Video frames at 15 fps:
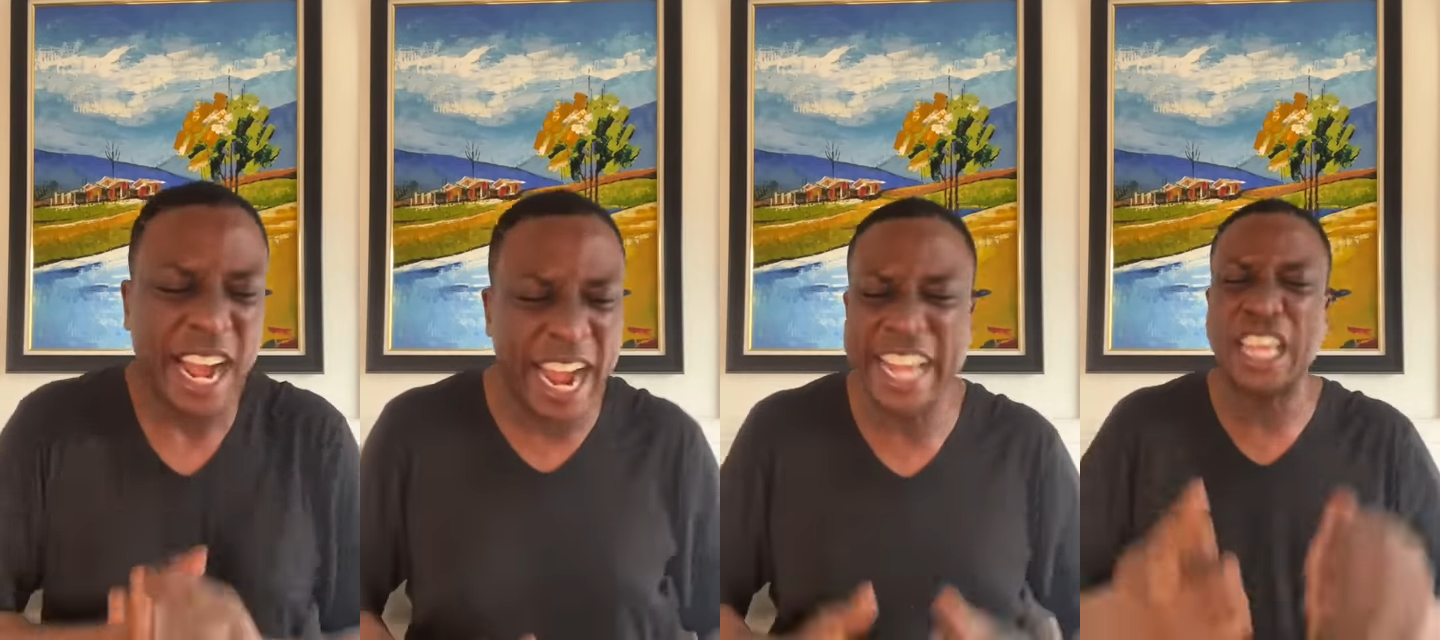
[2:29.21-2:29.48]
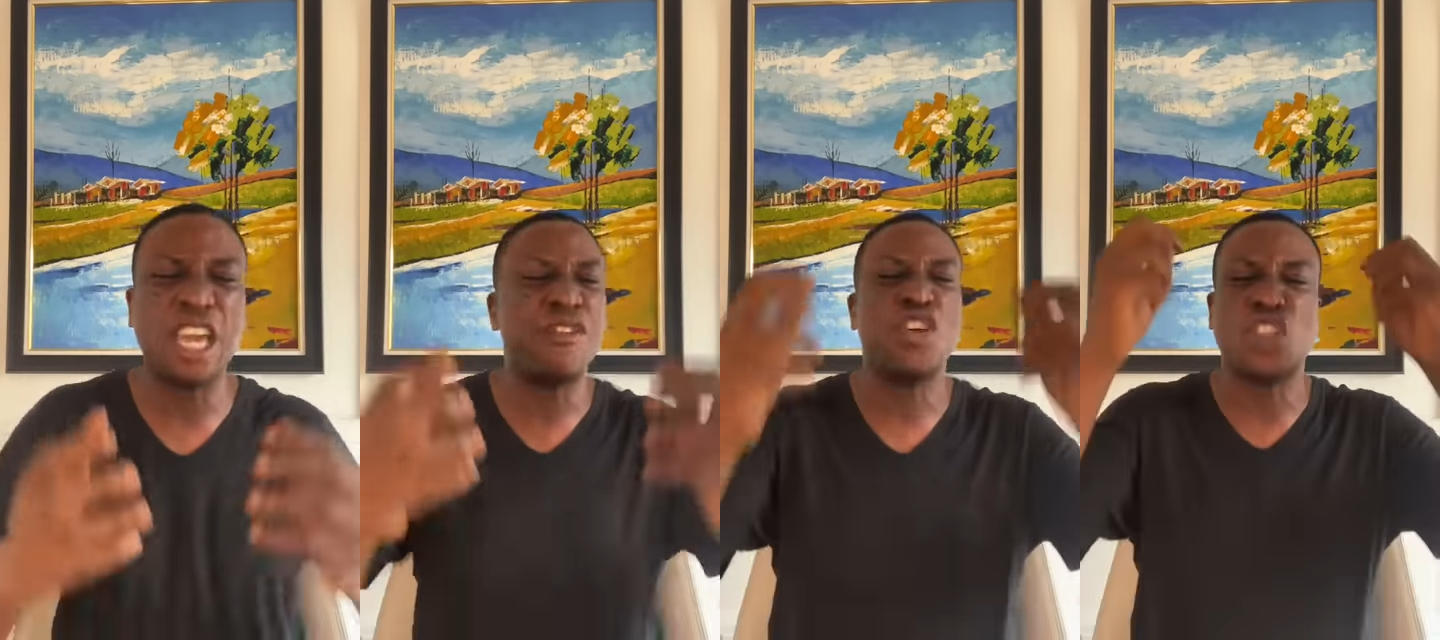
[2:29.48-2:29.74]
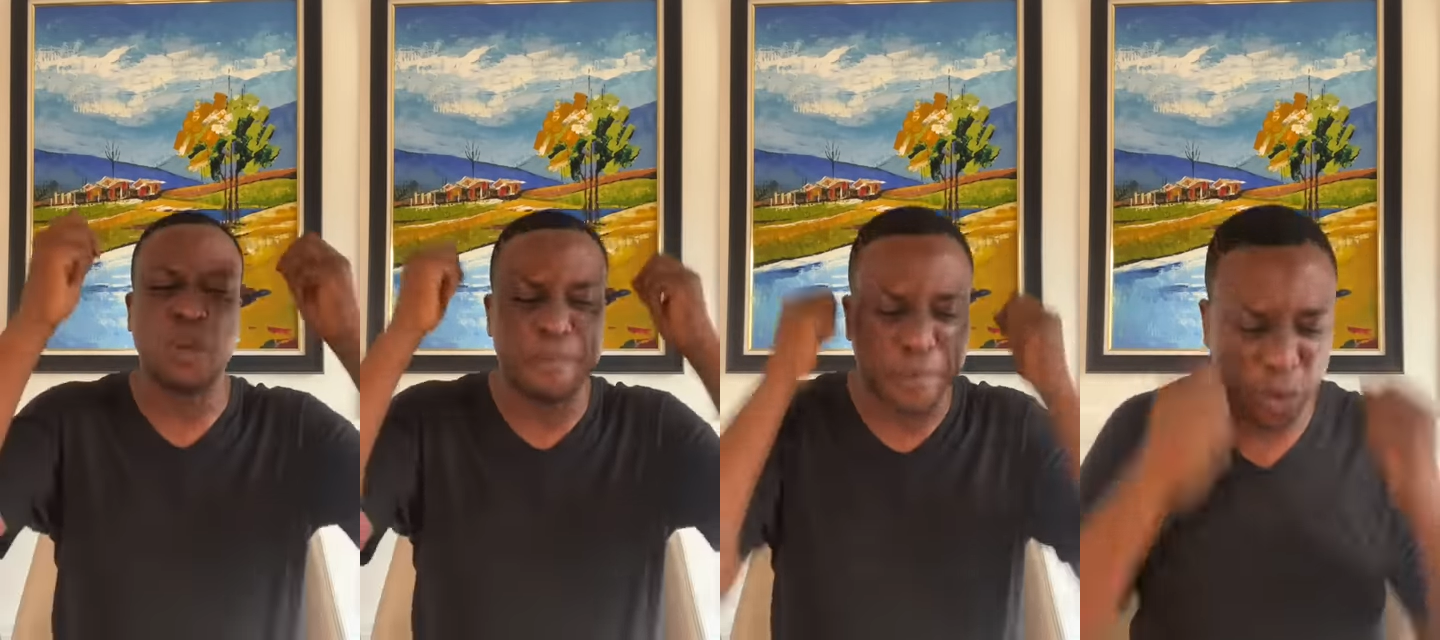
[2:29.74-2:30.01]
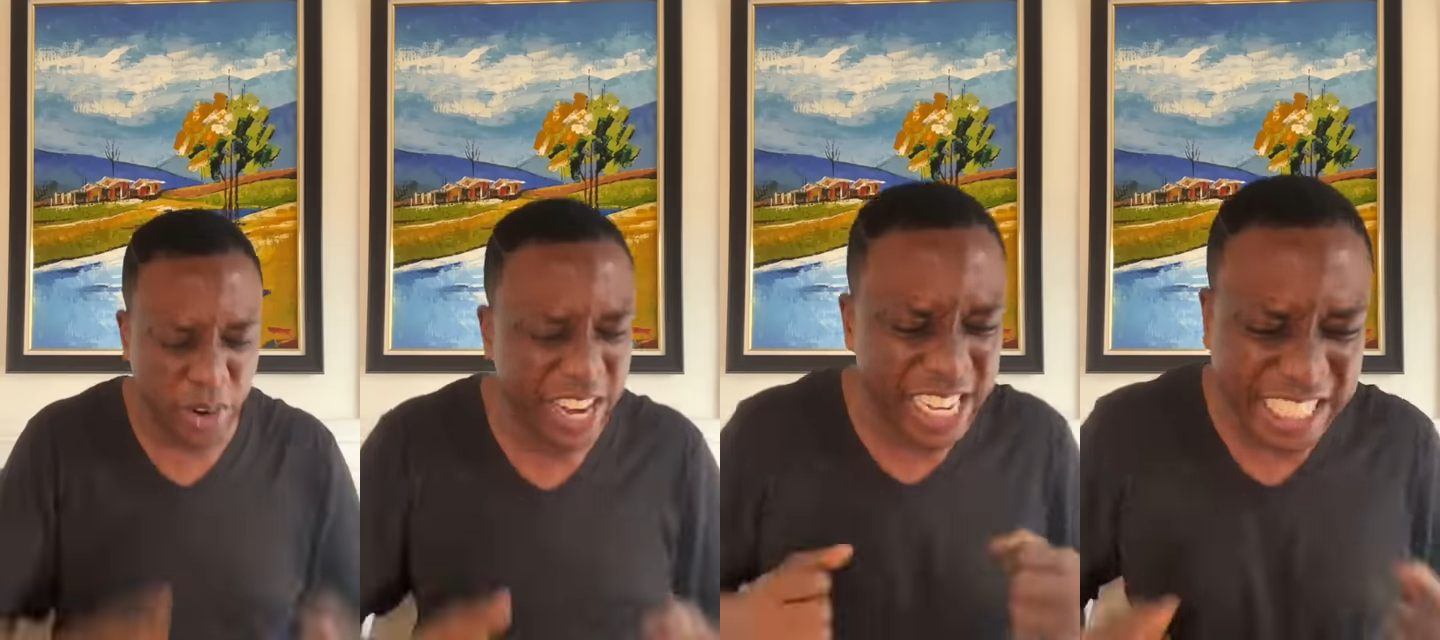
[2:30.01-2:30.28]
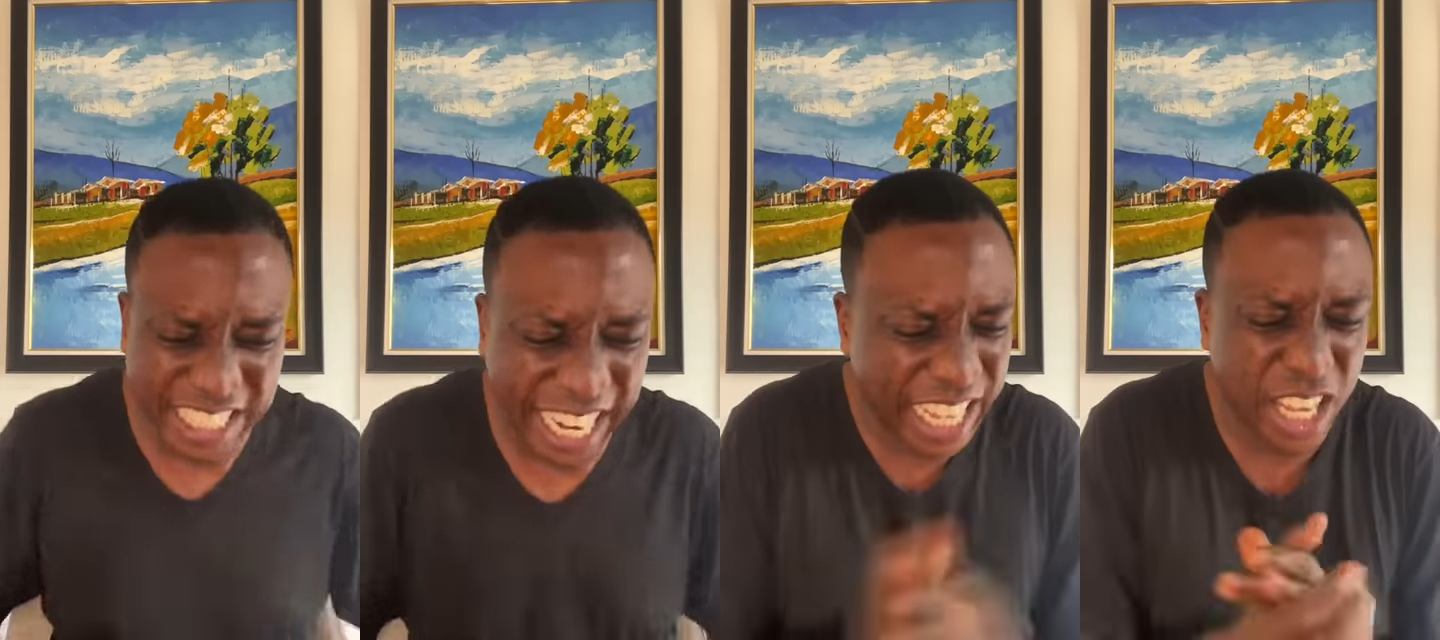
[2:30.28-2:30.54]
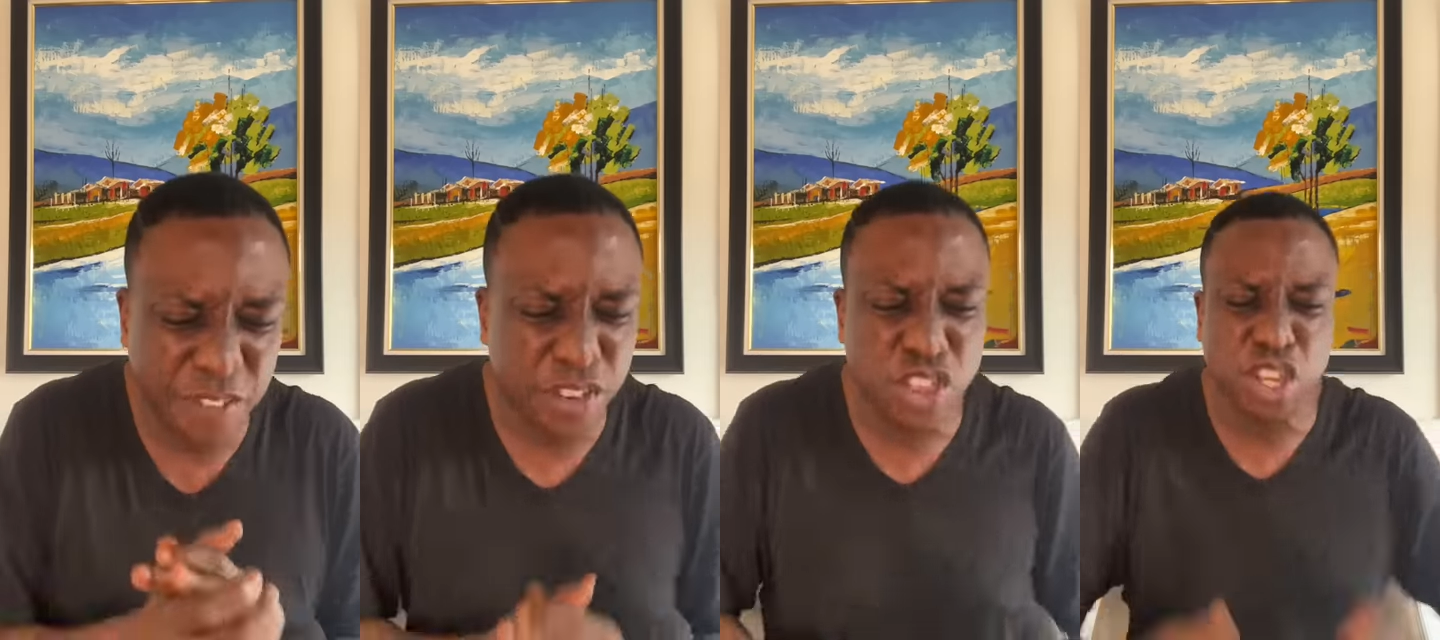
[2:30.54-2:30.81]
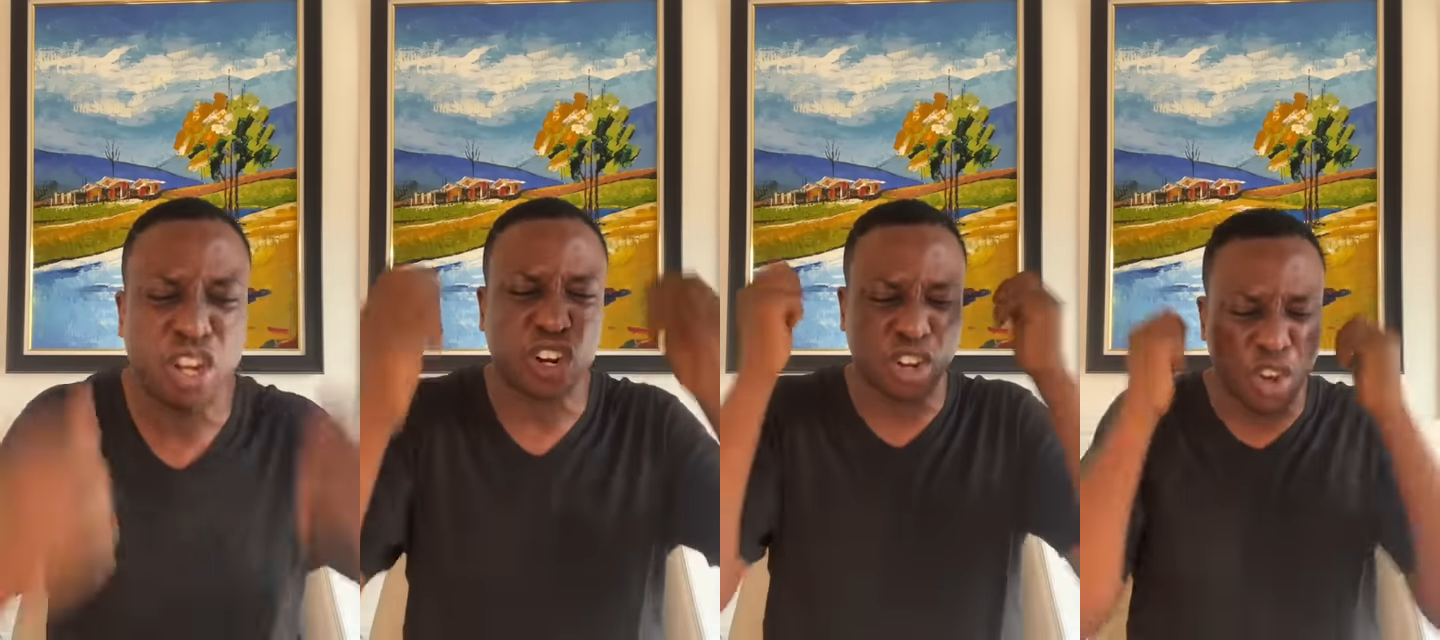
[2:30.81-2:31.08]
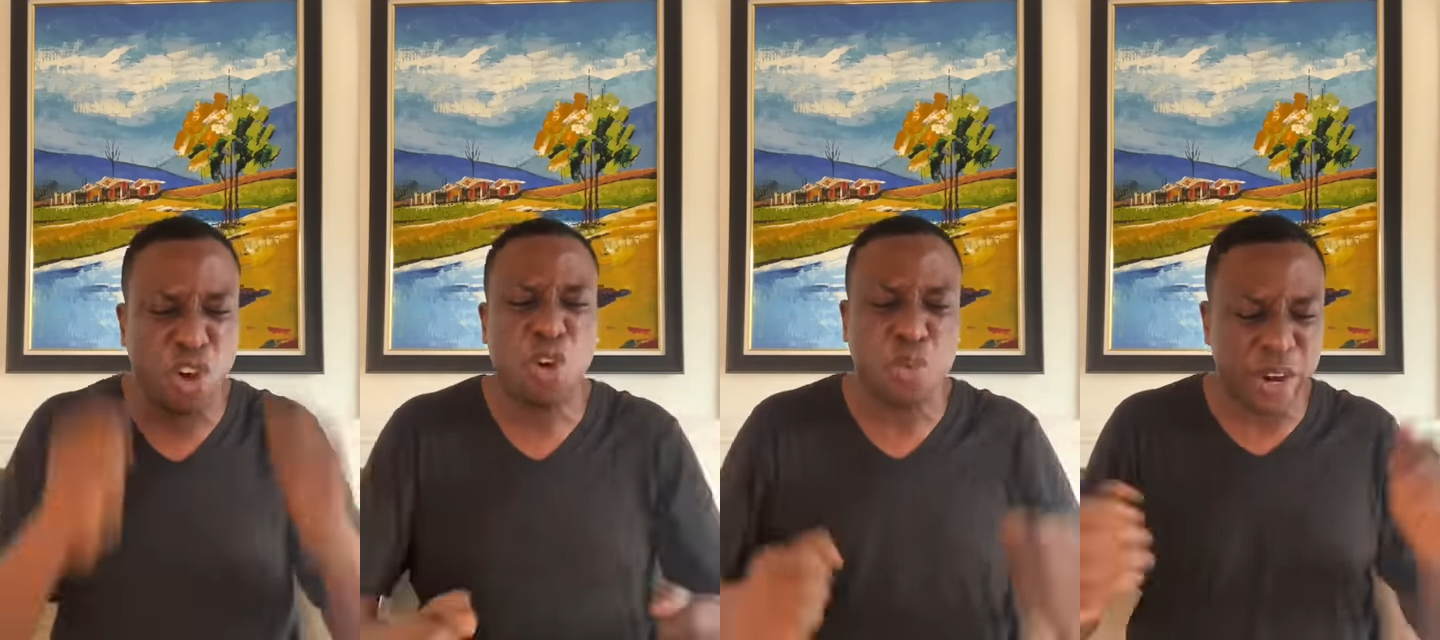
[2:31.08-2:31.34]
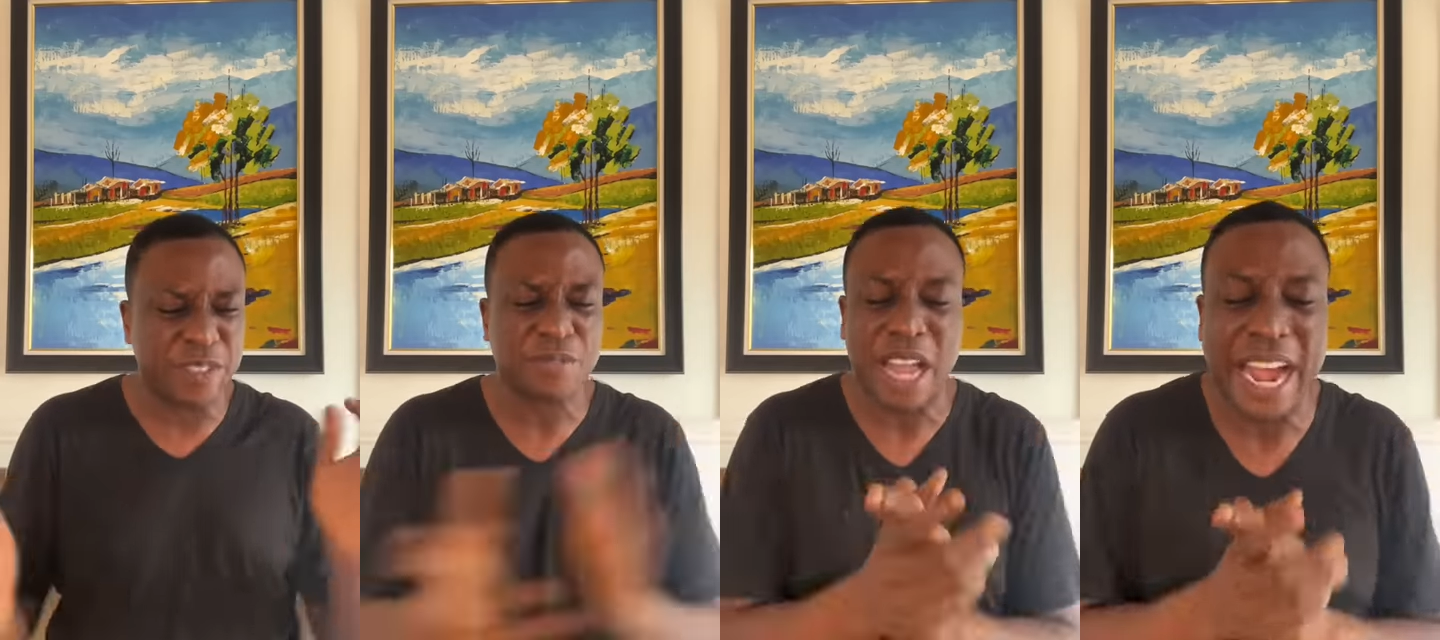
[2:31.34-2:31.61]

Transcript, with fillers: I give you the praise. I give you the glory.